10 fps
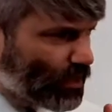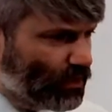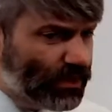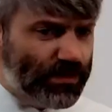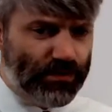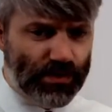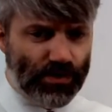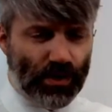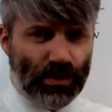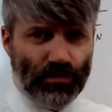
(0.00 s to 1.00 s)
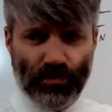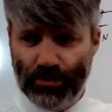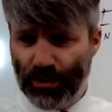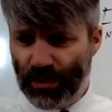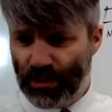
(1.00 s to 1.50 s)
let's first draw our free
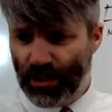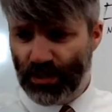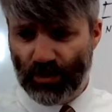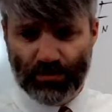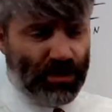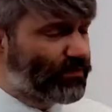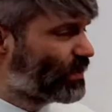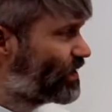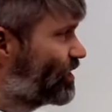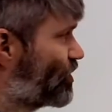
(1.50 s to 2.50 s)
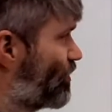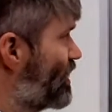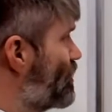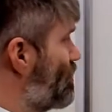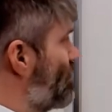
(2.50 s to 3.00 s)
body diagram of the
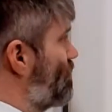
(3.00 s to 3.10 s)
situation.